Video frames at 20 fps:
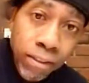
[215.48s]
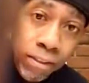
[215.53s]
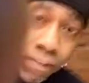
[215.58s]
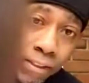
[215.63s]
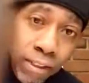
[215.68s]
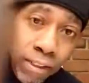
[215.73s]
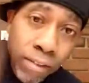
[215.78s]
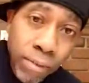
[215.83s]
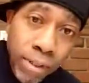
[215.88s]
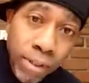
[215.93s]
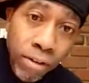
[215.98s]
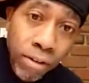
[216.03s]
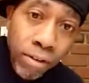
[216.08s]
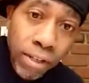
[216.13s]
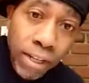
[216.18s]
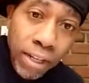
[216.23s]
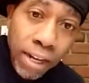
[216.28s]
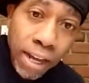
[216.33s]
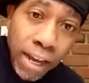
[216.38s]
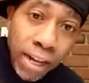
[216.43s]
Here we go.
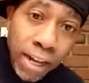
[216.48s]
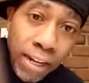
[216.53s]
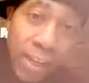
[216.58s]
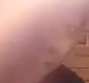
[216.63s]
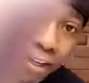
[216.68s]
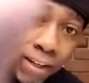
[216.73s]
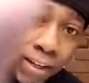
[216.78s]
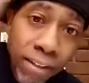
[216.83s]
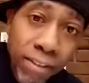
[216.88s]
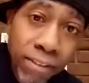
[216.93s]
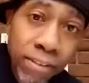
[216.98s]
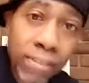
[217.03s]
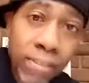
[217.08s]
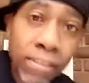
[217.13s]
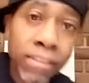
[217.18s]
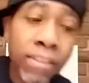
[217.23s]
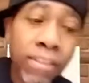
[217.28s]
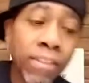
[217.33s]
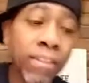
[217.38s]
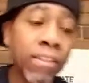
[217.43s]
Get out of here.
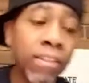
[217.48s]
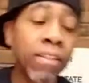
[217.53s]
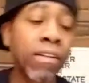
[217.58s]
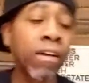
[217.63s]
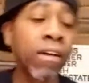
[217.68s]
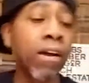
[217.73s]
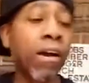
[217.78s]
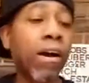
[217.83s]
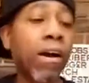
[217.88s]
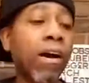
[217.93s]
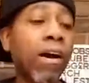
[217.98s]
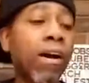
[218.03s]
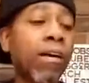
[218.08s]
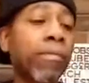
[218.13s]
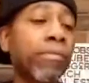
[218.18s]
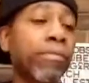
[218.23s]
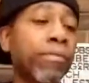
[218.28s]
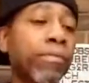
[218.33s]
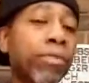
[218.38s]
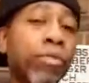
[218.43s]

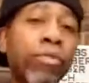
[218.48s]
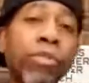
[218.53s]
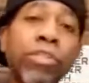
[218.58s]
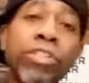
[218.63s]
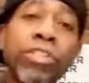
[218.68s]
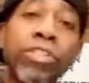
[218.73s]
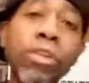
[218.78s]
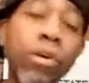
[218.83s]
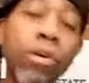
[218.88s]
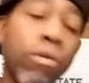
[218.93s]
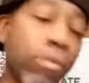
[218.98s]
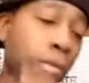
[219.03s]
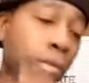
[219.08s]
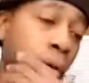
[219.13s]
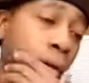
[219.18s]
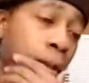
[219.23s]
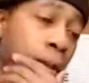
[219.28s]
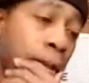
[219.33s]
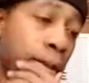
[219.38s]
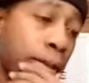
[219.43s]
Doing the show.
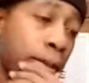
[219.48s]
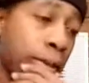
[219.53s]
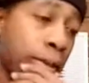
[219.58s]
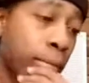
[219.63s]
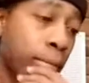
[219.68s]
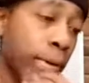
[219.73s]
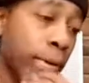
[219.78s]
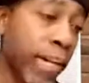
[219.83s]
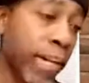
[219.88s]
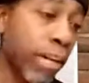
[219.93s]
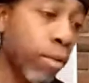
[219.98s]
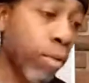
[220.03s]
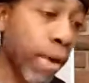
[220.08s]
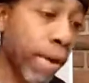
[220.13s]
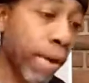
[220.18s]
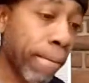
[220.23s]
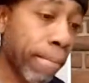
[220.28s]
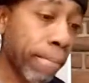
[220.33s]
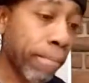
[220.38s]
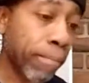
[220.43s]
But
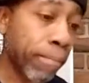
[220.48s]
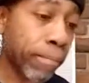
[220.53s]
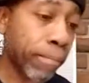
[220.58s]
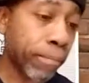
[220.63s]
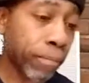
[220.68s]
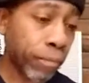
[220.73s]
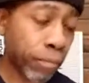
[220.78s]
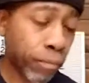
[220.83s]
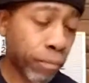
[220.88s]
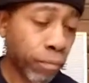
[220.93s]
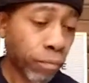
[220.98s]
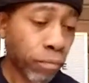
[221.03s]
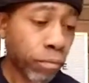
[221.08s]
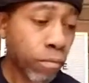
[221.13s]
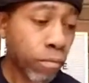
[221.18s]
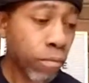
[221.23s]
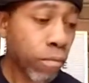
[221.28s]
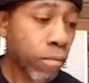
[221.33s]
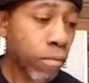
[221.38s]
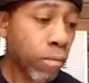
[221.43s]
anyway,
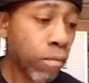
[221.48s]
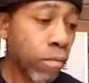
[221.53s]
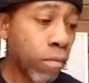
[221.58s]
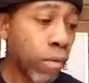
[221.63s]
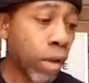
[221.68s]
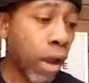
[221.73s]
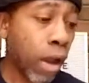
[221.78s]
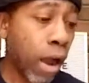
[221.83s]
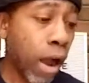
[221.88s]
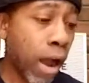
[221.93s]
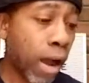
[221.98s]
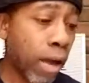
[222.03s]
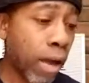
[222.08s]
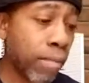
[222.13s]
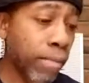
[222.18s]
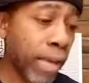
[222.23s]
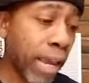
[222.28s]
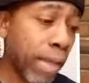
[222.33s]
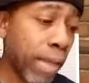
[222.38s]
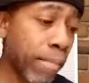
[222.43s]

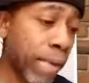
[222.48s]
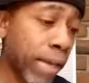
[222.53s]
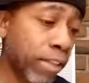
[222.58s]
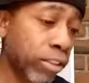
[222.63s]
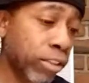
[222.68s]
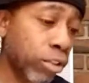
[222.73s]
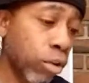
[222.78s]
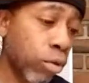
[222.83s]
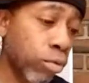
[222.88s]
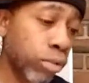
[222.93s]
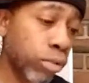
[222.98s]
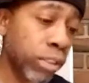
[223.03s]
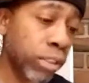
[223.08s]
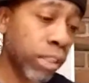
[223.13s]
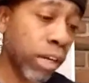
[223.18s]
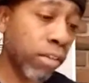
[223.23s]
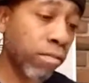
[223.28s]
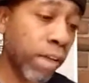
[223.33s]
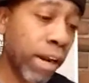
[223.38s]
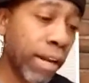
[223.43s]
yeah, man. So this
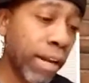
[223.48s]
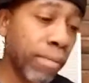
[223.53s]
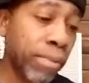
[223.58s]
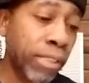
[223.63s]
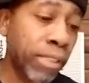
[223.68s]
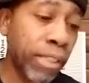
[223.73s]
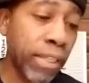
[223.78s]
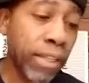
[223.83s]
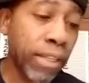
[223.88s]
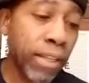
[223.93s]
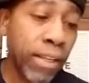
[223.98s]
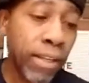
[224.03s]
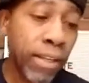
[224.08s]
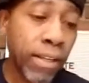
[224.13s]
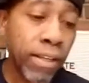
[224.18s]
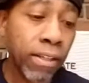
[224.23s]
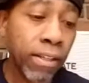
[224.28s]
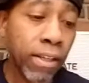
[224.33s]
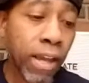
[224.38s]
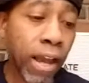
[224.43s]
underground MC
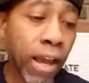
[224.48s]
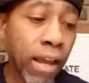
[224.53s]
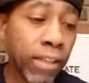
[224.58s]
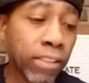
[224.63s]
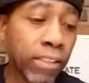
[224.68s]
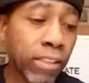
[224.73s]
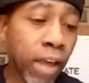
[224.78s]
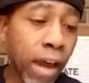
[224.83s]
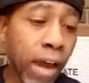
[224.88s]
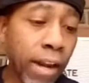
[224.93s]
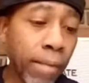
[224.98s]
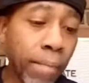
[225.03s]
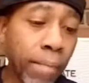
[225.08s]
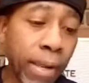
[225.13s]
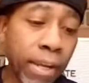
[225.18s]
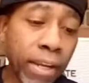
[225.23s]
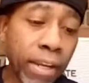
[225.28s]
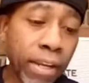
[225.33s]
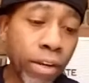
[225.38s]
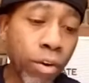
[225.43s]
started
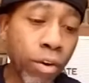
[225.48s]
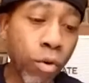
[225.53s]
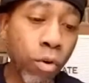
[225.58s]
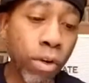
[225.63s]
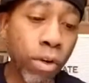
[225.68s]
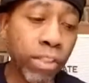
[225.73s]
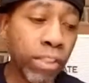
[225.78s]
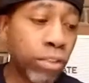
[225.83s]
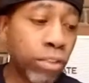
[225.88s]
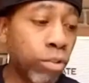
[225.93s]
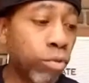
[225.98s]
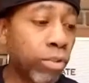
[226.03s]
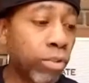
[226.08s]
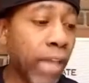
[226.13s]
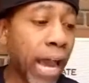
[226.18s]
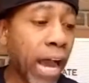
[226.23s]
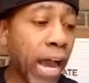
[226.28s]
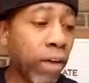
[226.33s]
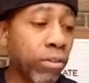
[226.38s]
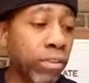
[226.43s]
making noise in
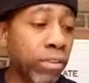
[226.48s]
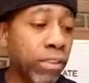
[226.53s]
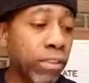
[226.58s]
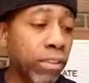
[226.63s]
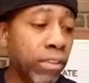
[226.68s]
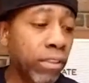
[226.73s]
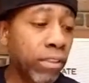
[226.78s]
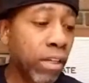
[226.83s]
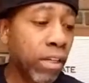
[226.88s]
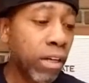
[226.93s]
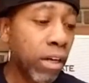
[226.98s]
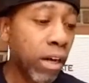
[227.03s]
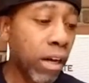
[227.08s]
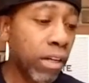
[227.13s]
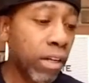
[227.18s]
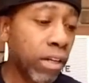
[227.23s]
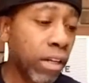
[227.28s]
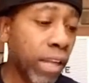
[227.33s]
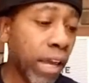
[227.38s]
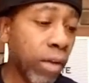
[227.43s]
2000
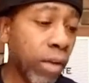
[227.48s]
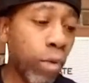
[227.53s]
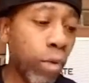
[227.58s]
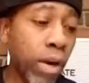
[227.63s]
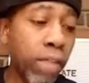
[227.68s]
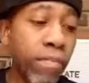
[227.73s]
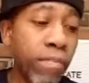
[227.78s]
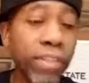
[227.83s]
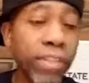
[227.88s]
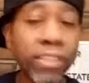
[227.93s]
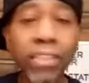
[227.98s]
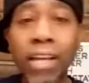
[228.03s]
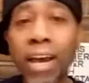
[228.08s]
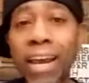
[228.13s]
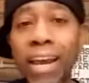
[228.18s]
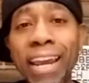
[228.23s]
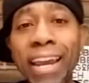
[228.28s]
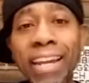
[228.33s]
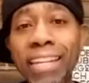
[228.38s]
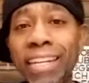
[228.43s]
under like one of his
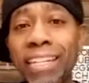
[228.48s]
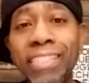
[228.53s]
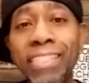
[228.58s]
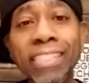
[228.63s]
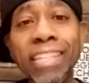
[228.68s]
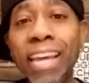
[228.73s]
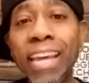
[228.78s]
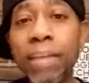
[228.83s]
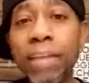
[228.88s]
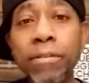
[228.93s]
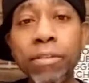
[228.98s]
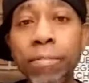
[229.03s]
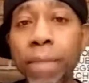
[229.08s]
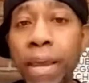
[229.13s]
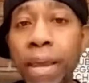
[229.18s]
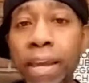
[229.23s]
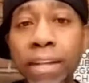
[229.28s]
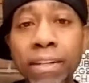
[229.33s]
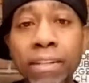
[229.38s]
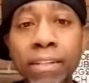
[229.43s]
alias names,
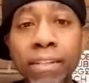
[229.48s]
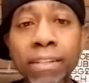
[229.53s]
man.